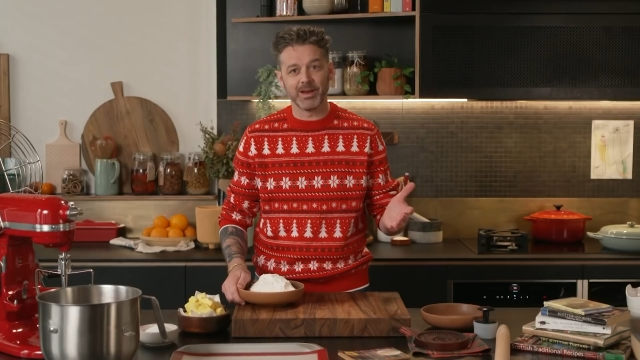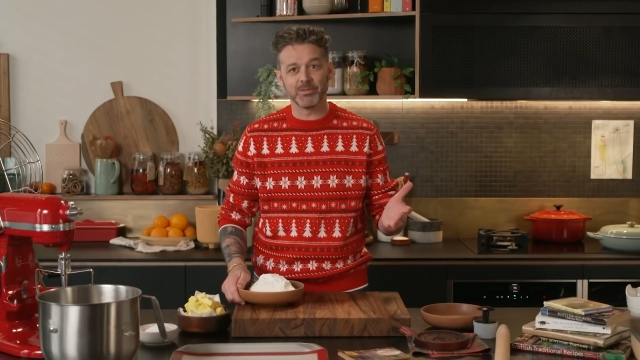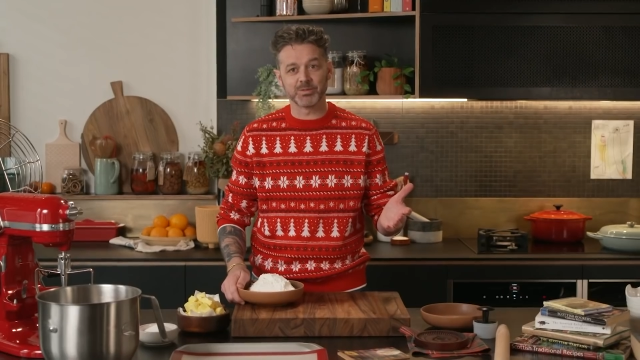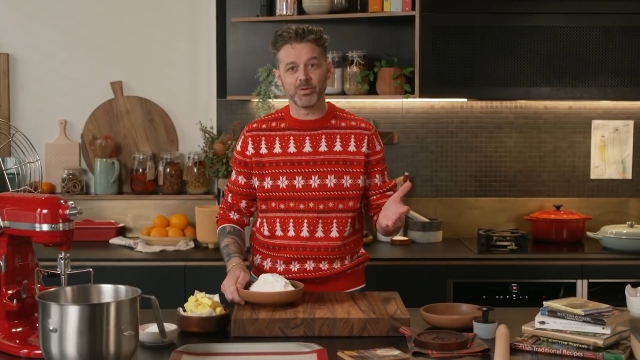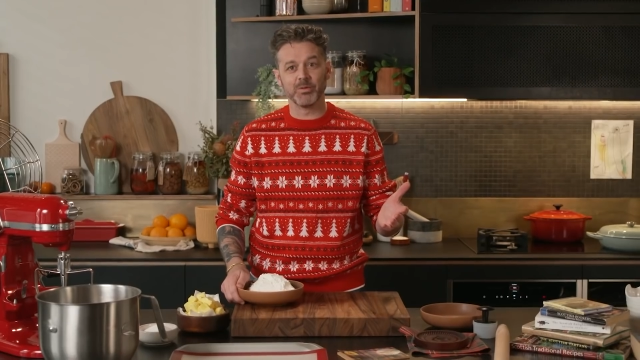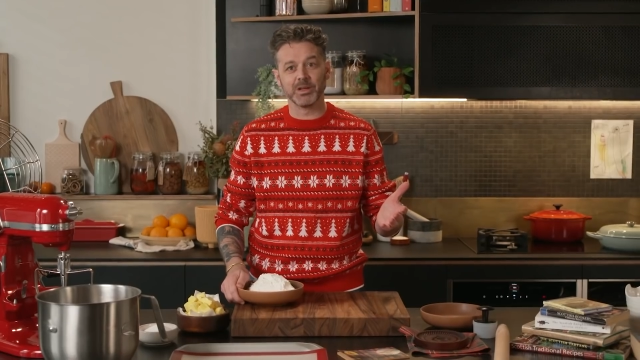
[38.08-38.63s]
That was
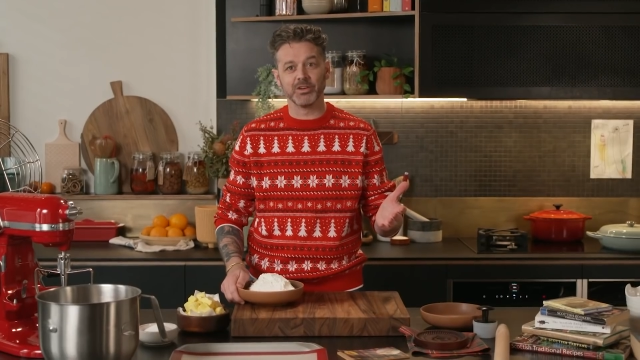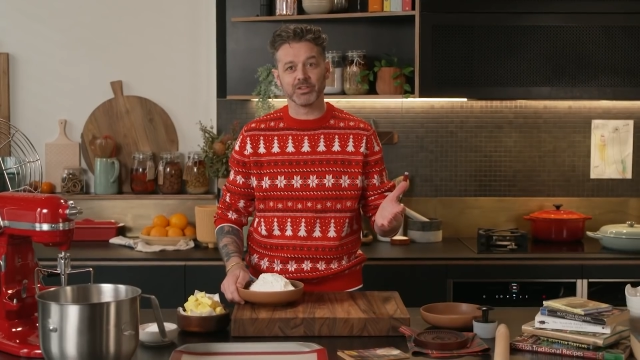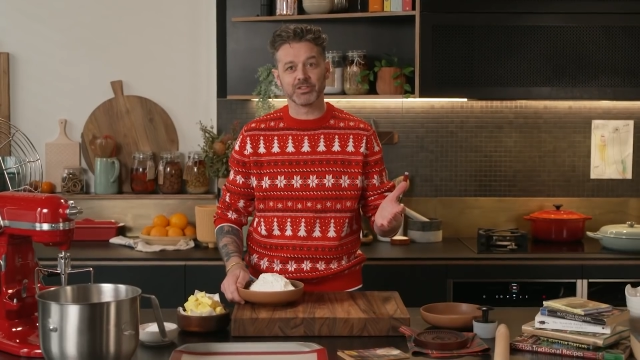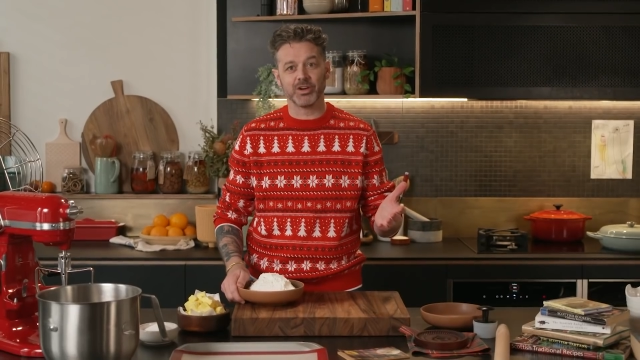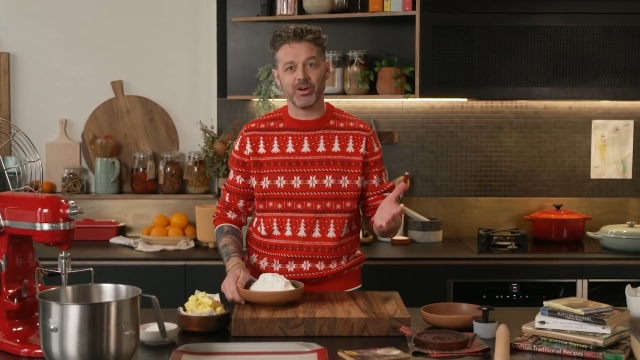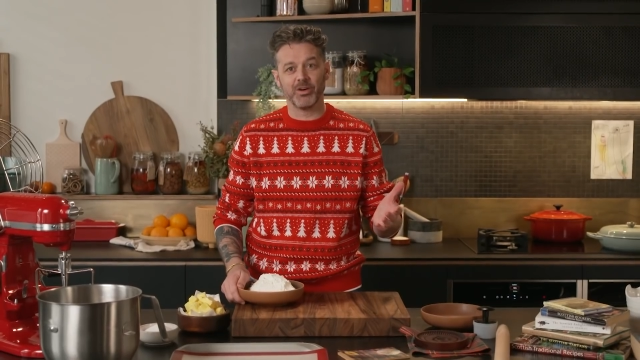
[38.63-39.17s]
what we got
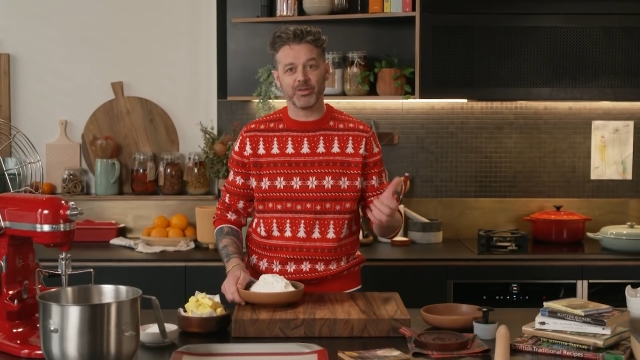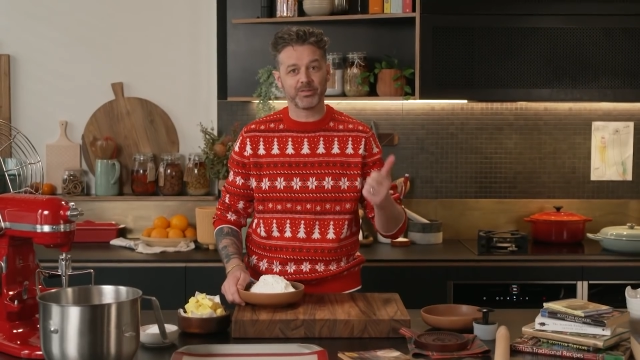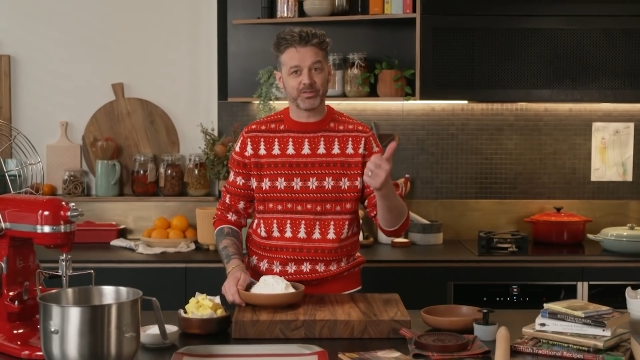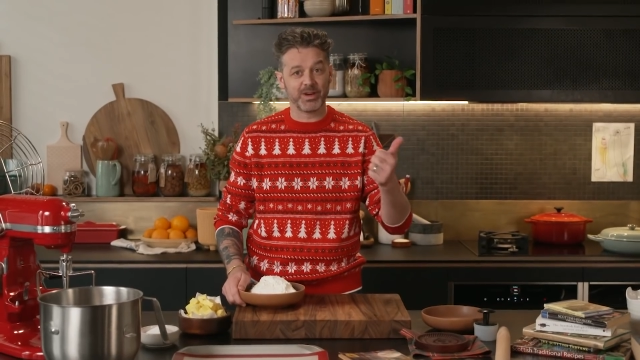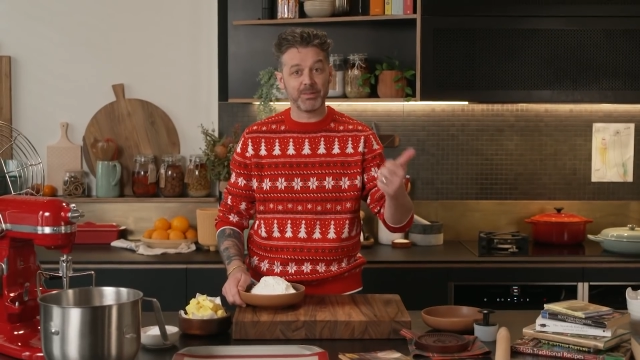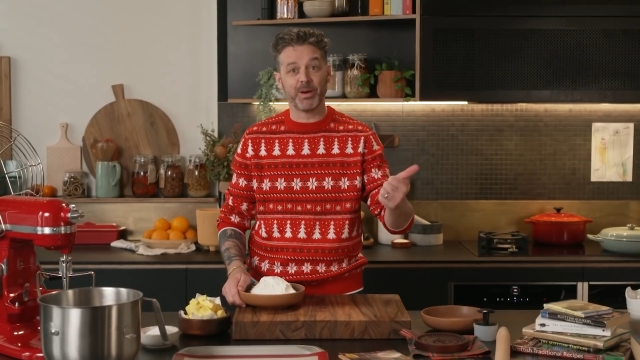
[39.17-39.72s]
taught.
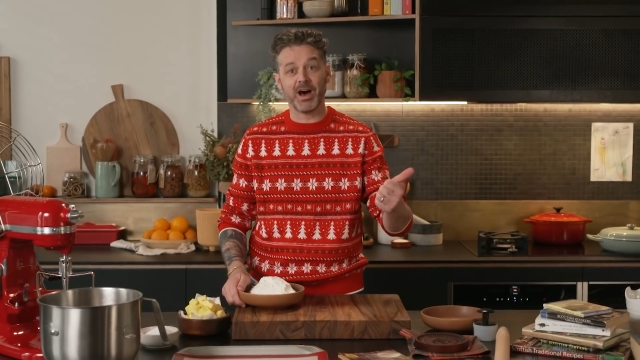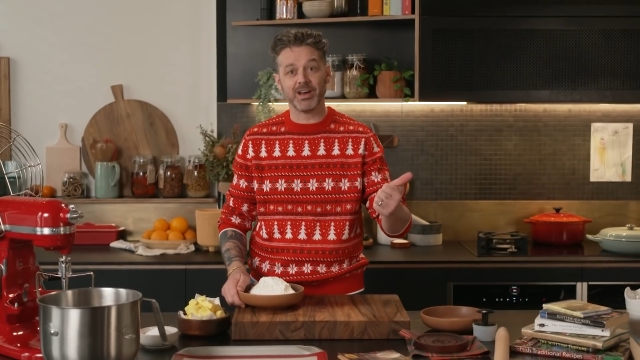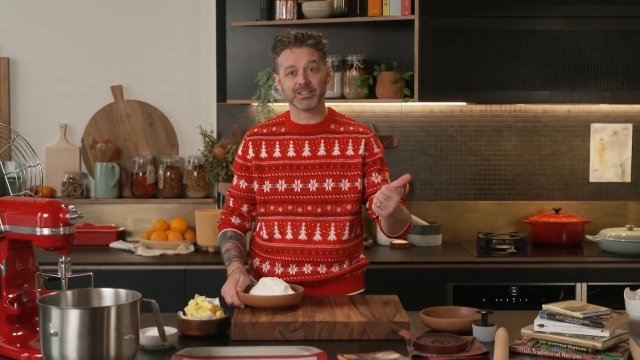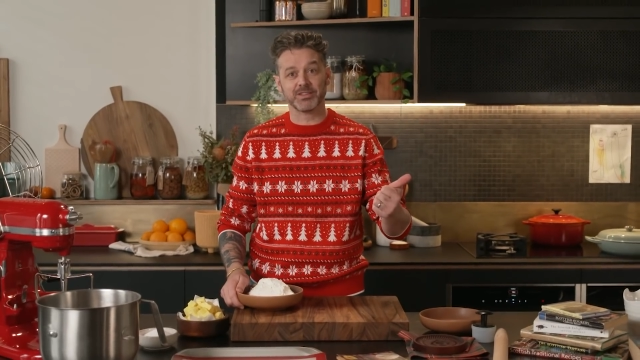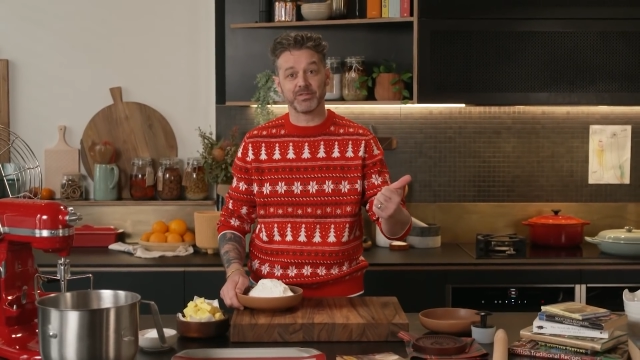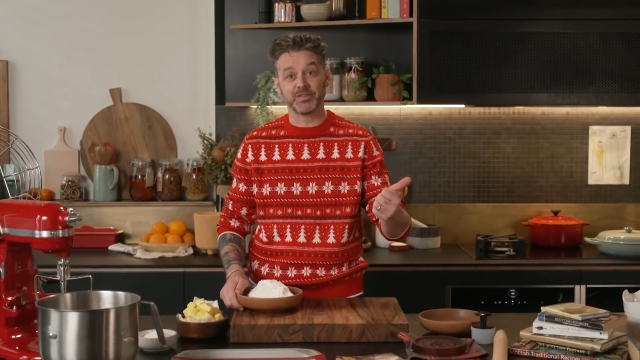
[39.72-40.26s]
3
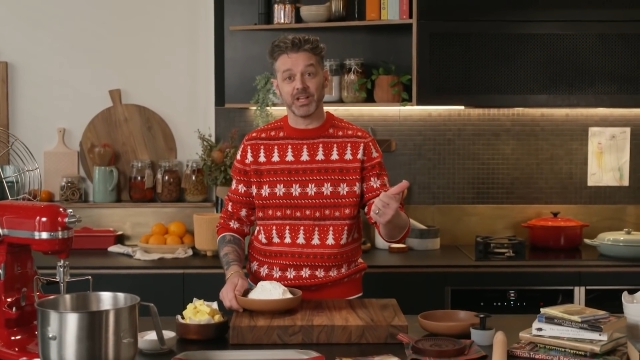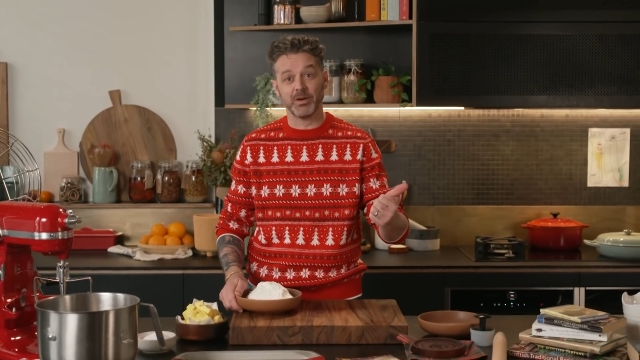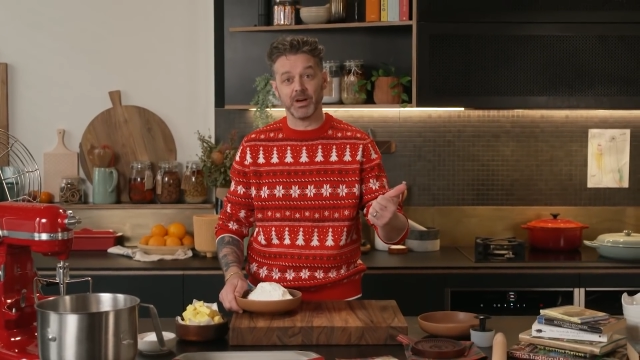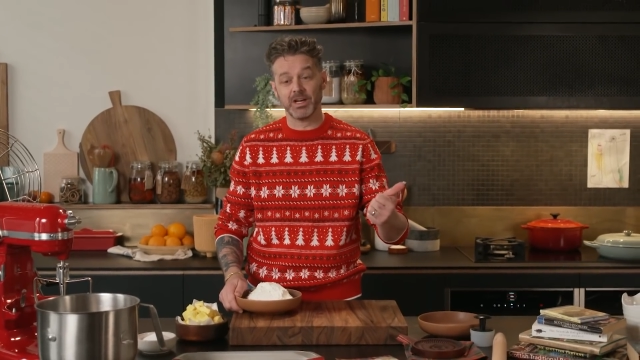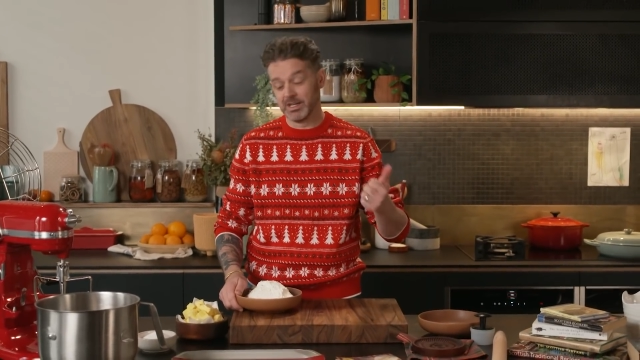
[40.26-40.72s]
parts of flour,